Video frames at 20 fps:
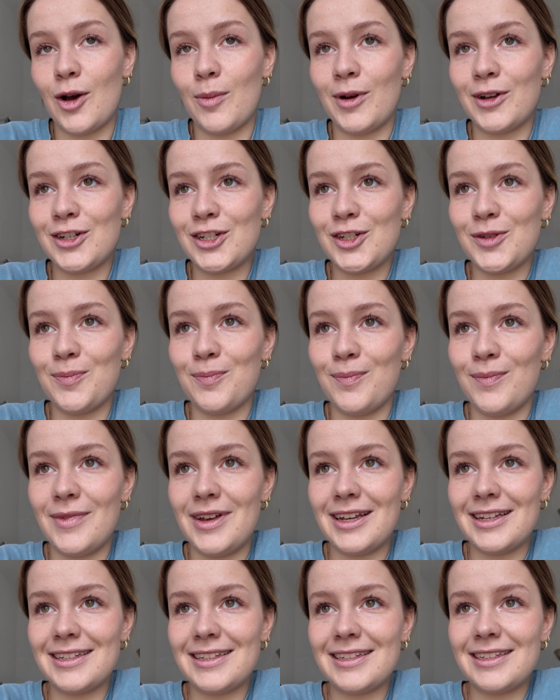how much
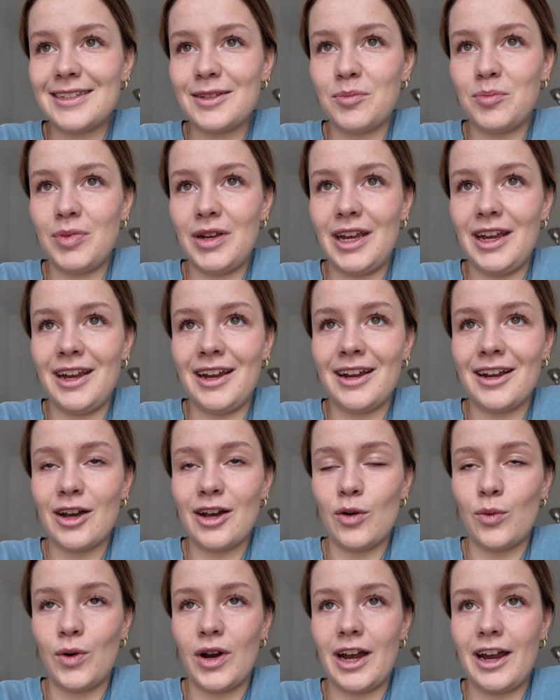miss
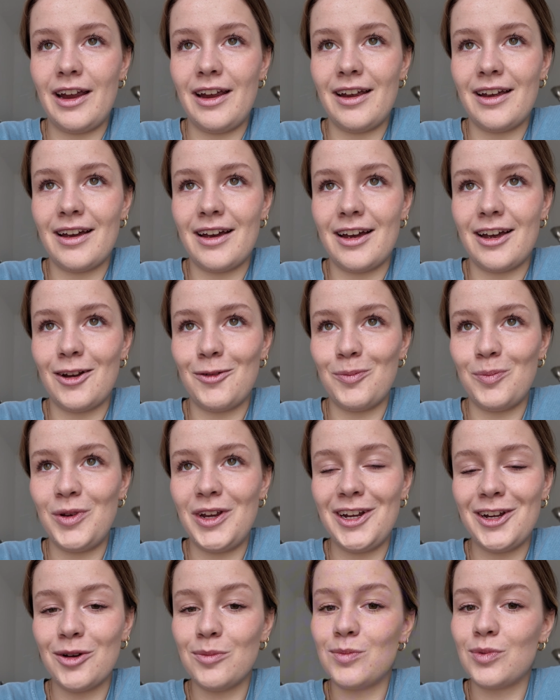being away and
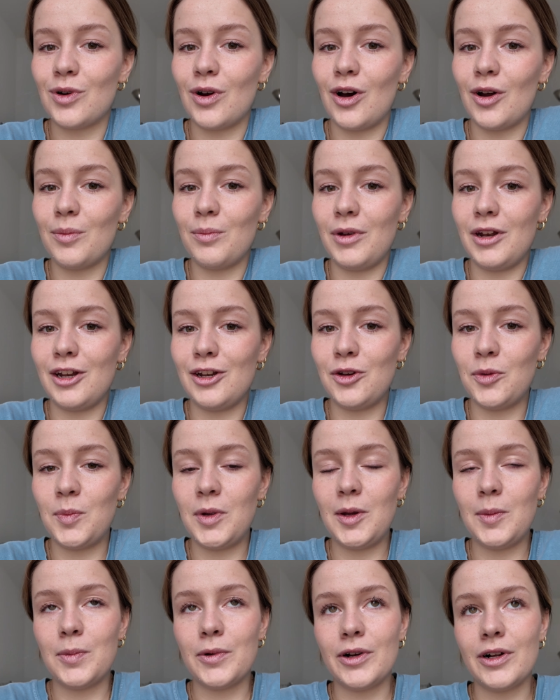being abroad, meeting new
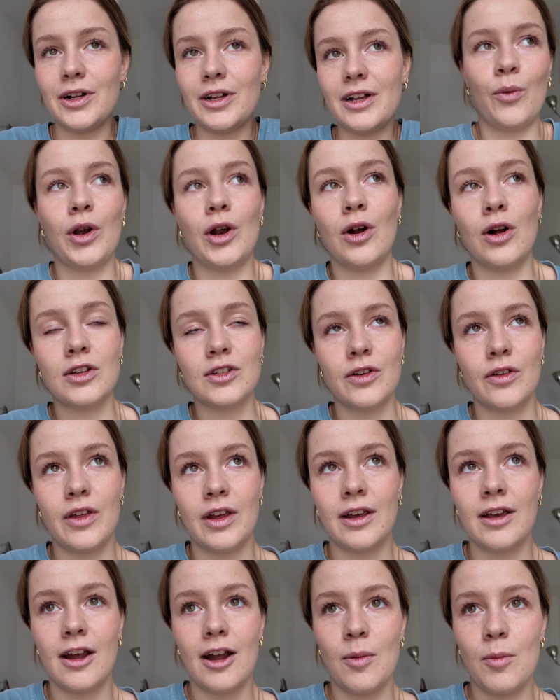people. We are also
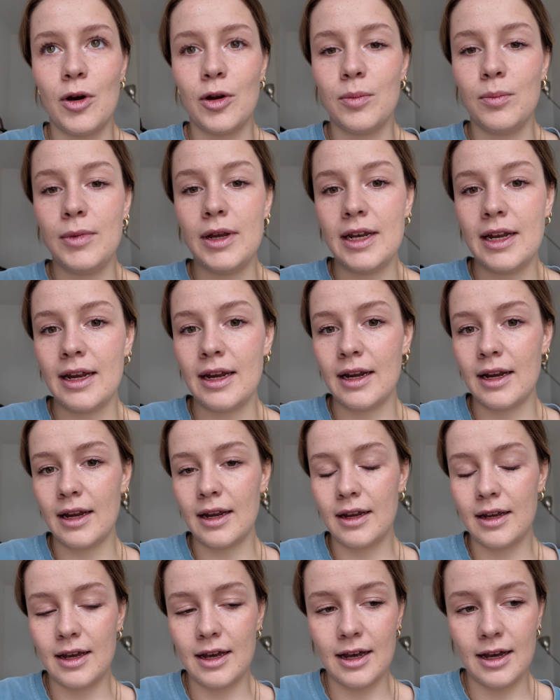thinking about
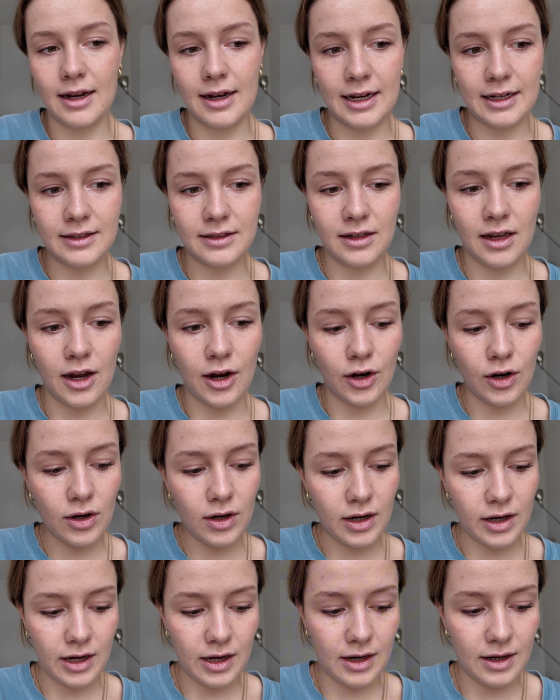meeting uh, next
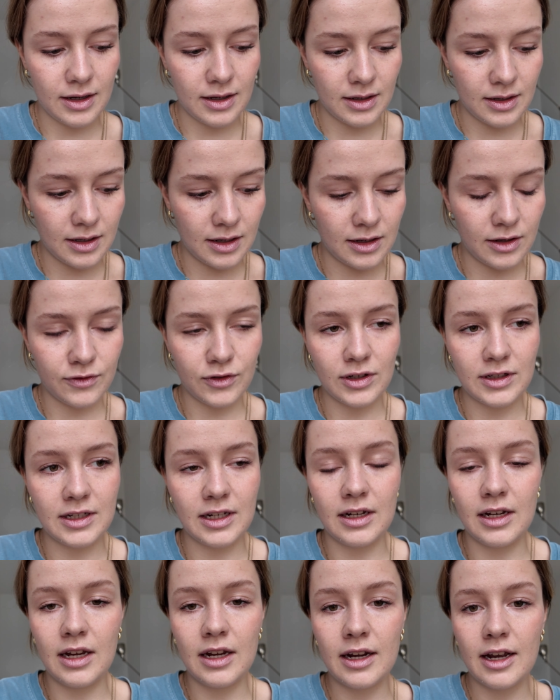year in a different
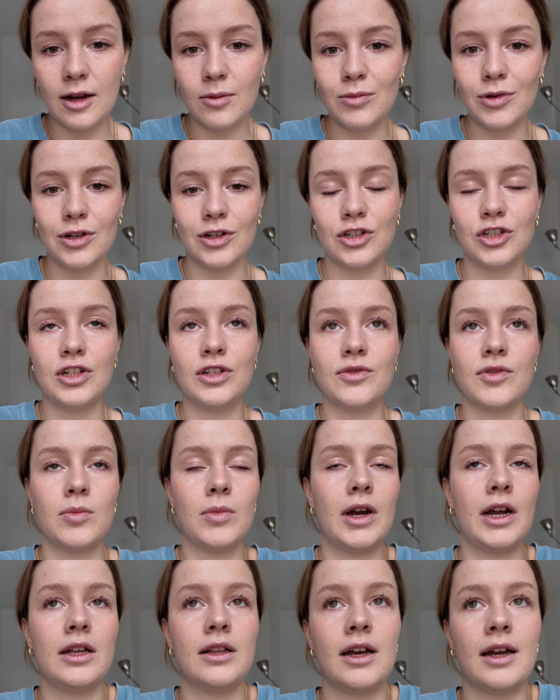city again, because she's from
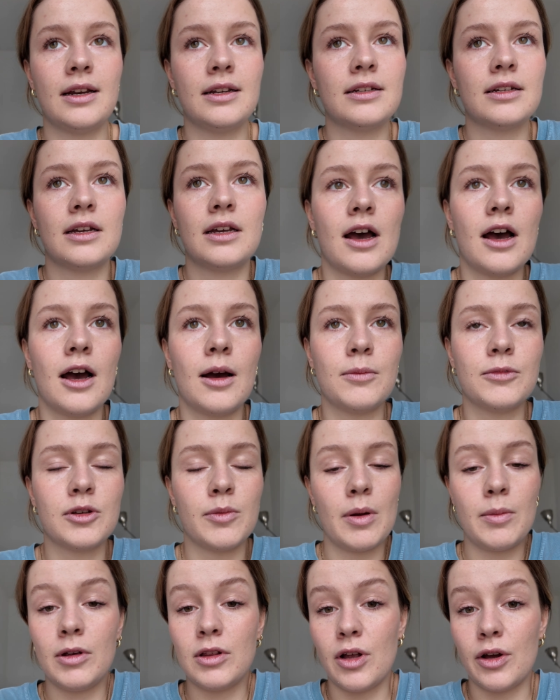Ireland. Um,
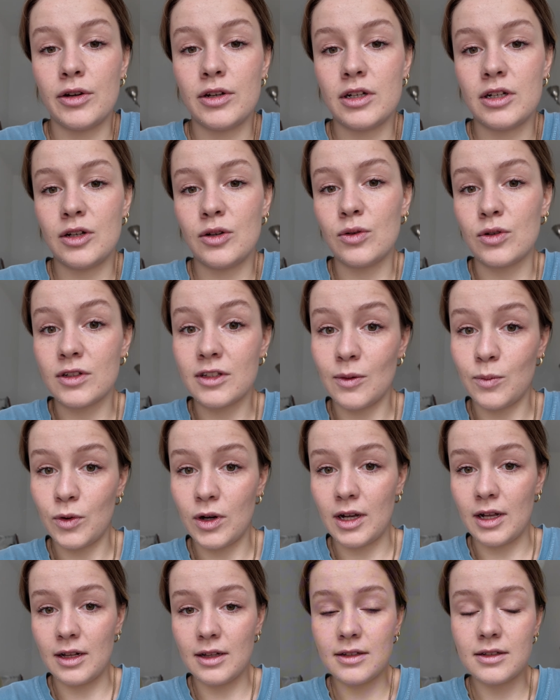so maybe London or
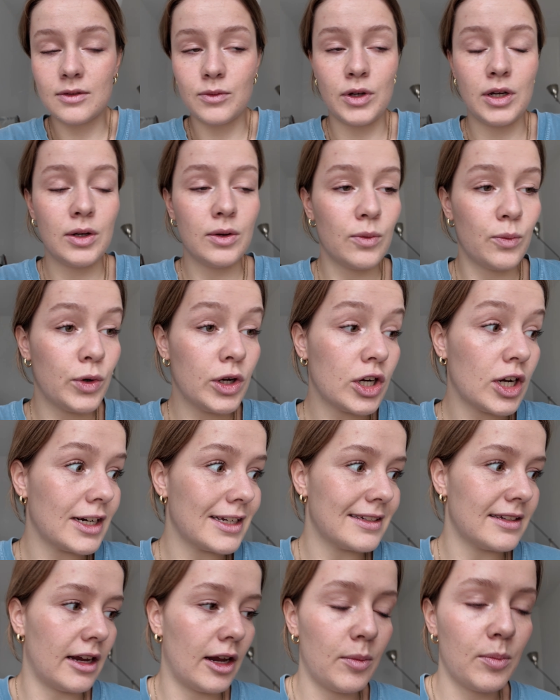somewhere else. We, we're
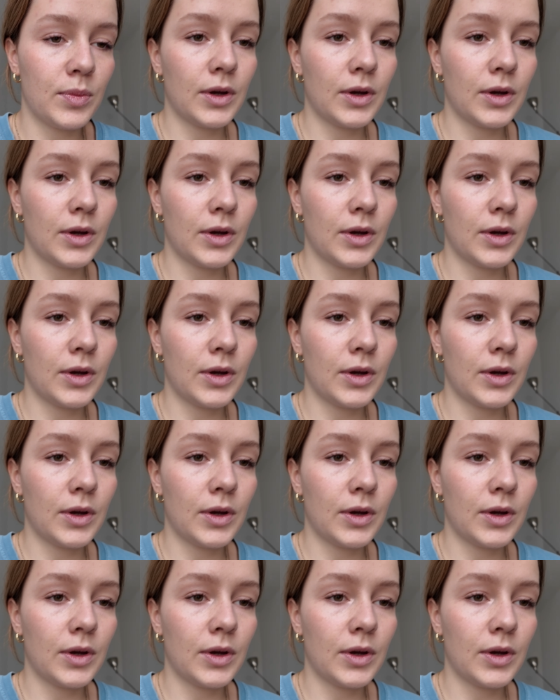gonna see.